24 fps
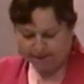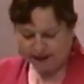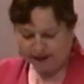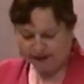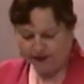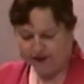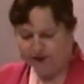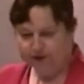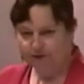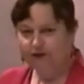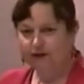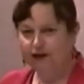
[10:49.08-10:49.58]

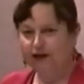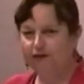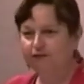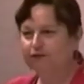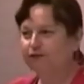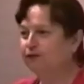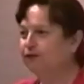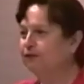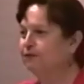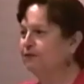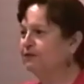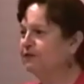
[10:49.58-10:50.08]
You come
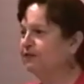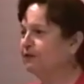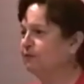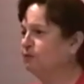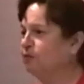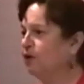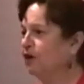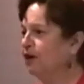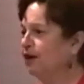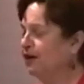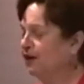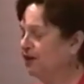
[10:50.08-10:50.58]
from
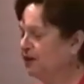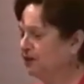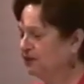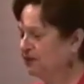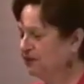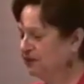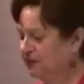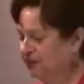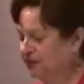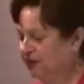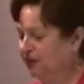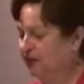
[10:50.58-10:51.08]
somewhere
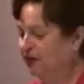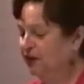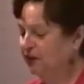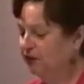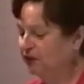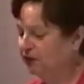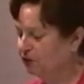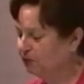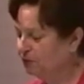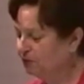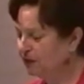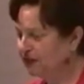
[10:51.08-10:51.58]
else.
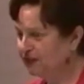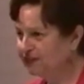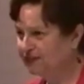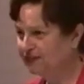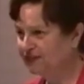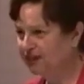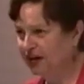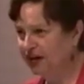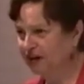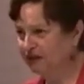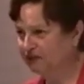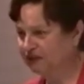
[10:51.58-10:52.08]
You must
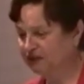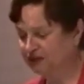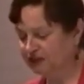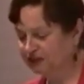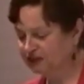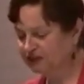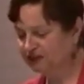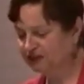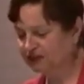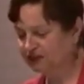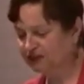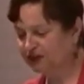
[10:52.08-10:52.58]
have an
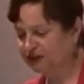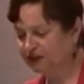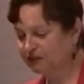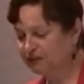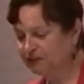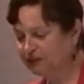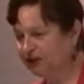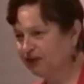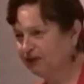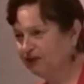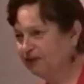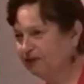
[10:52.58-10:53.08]
ulterior
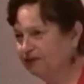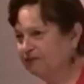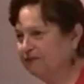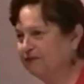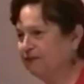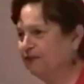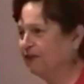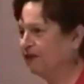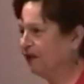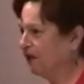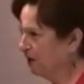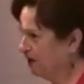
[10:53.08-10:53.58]
motive.
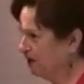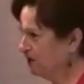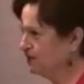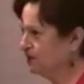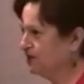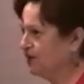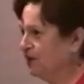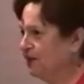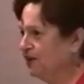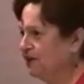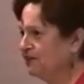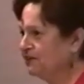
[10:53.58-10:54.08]
Our
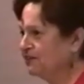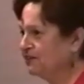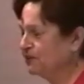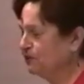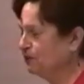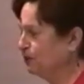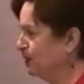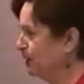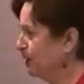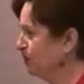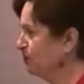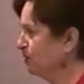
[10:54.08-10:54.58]
dogs and
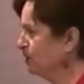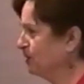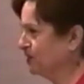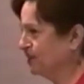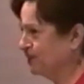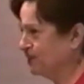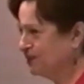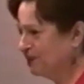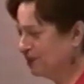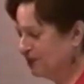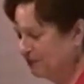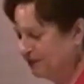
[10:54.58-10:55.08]
we will
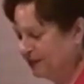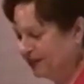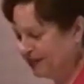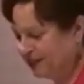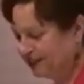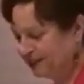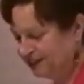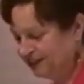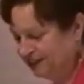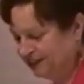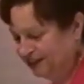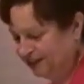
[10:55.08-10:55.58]
determine it.